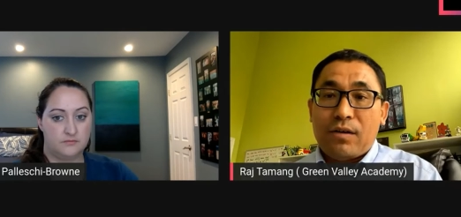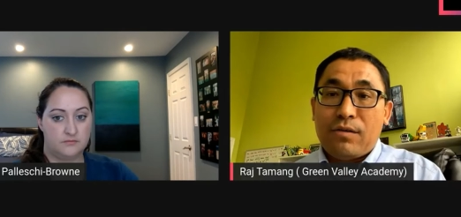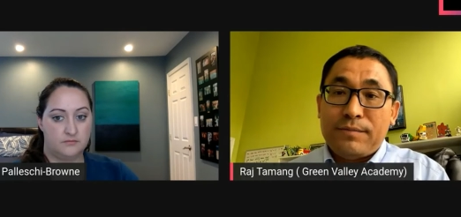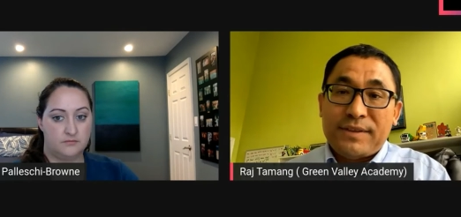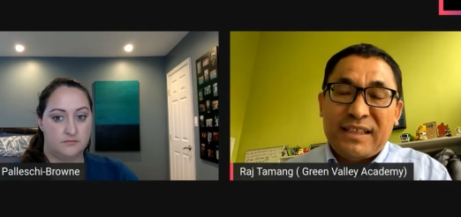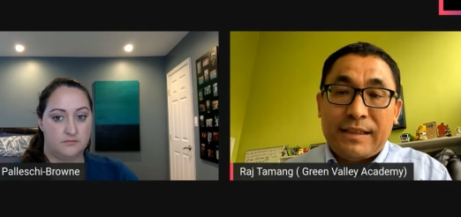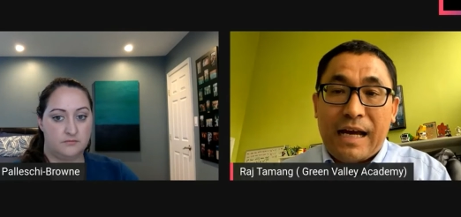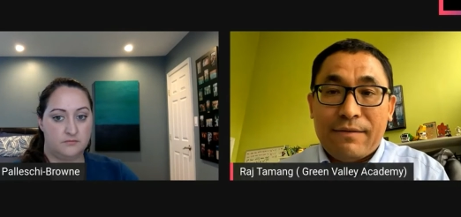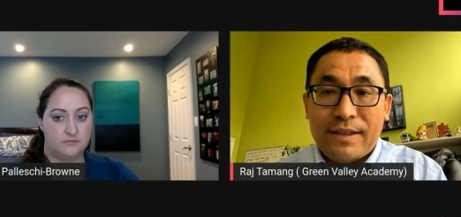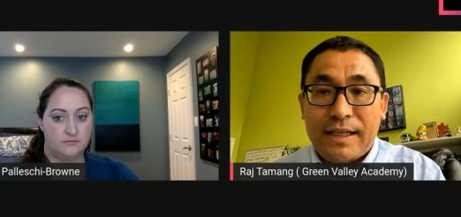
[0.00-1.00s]
Speaker 1: homes is
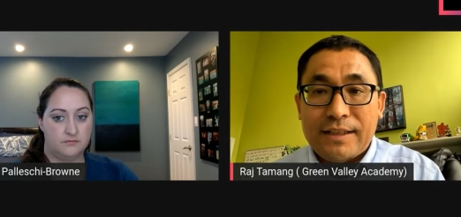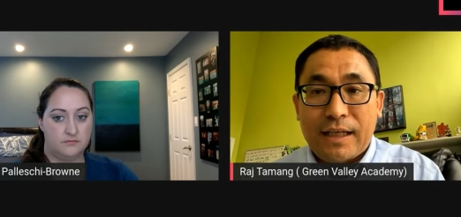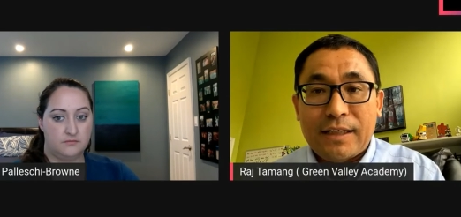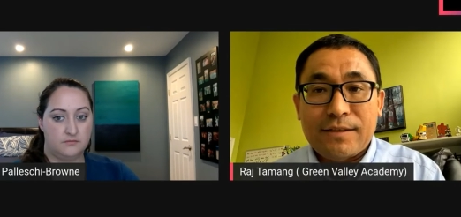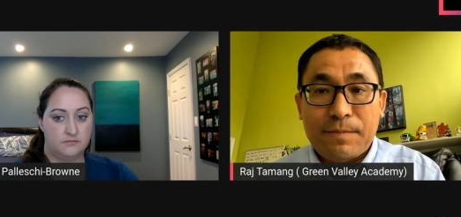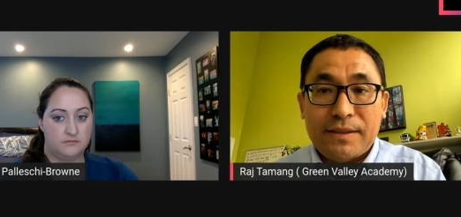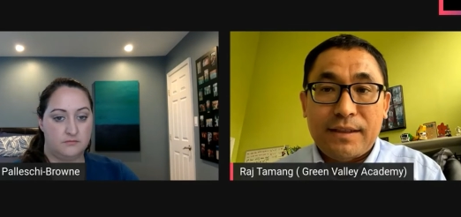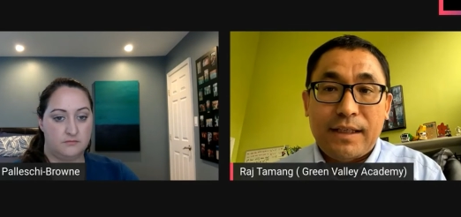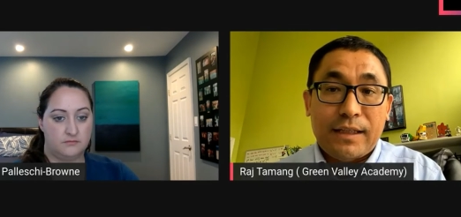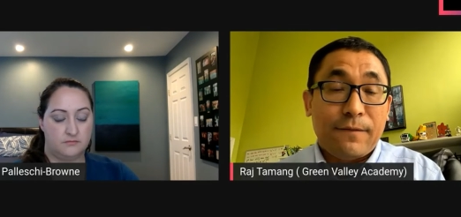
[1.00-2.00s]
nowadays,
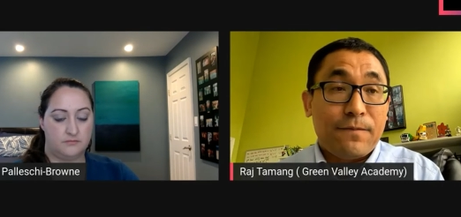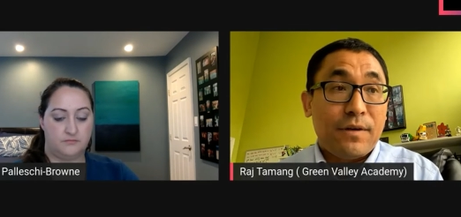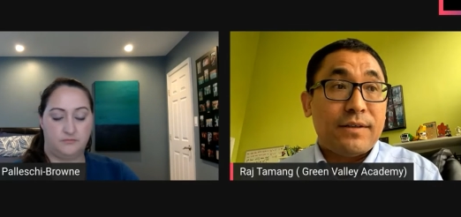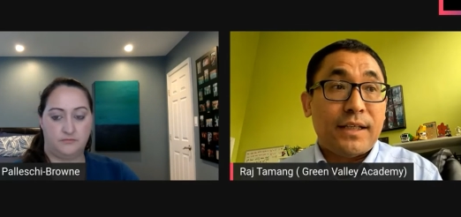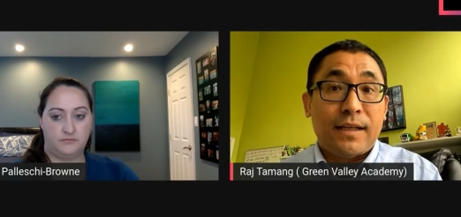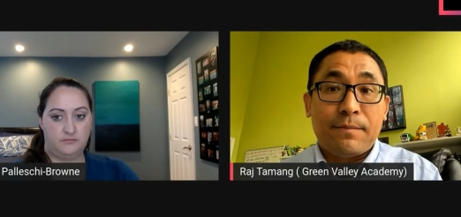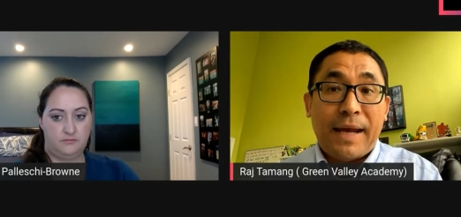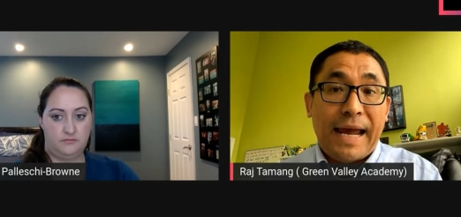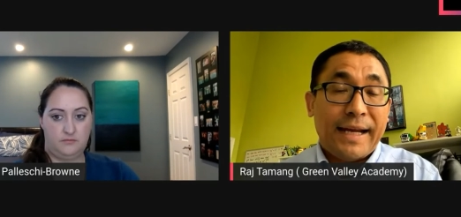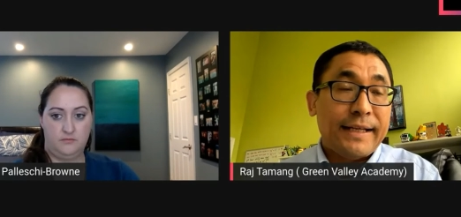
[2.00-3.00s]
especially at the front and
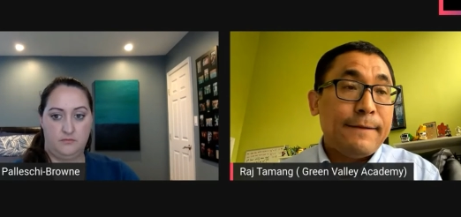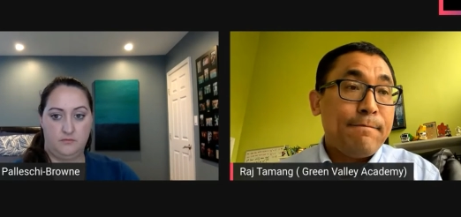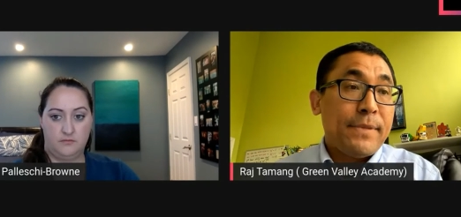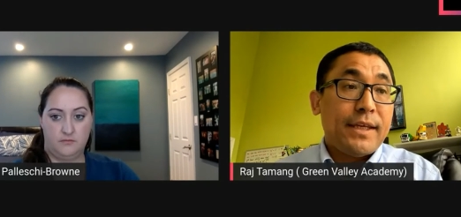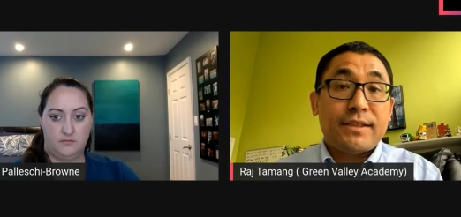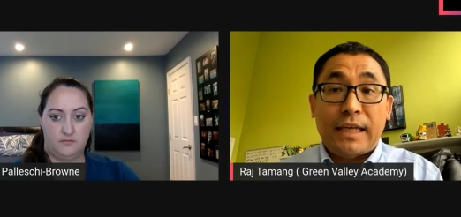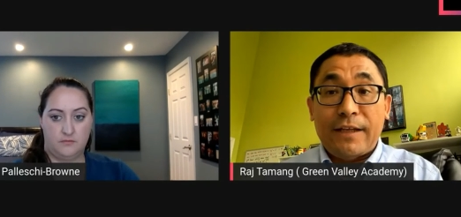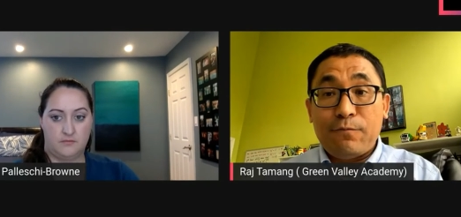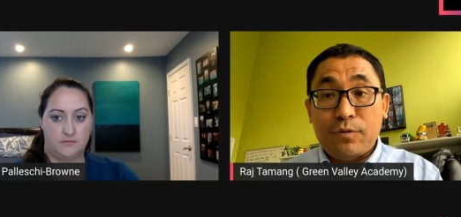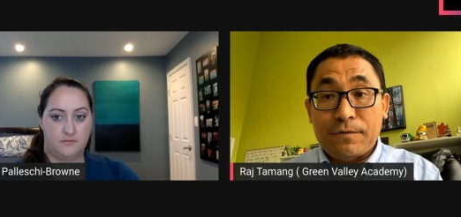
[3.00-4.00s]
back, is
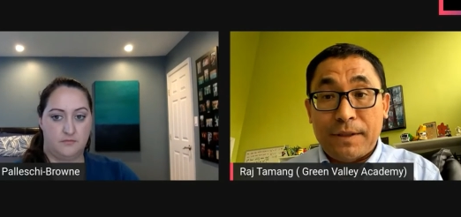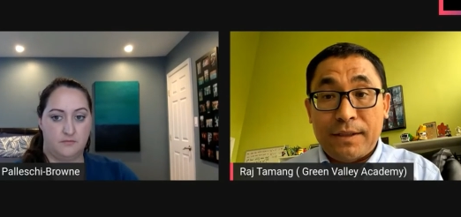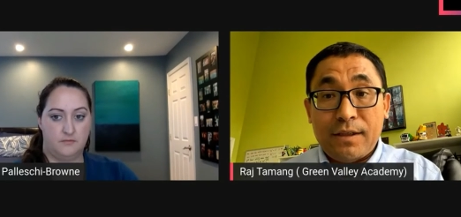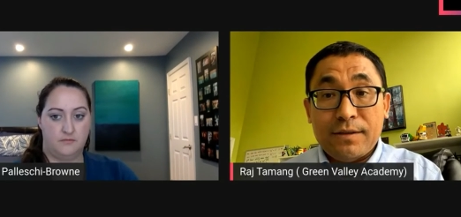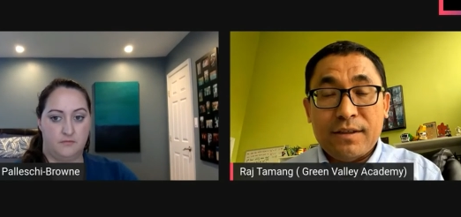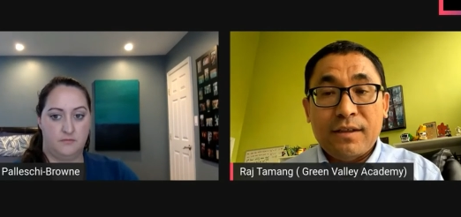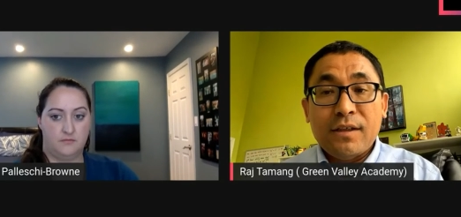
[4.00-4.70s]
eight foot windows.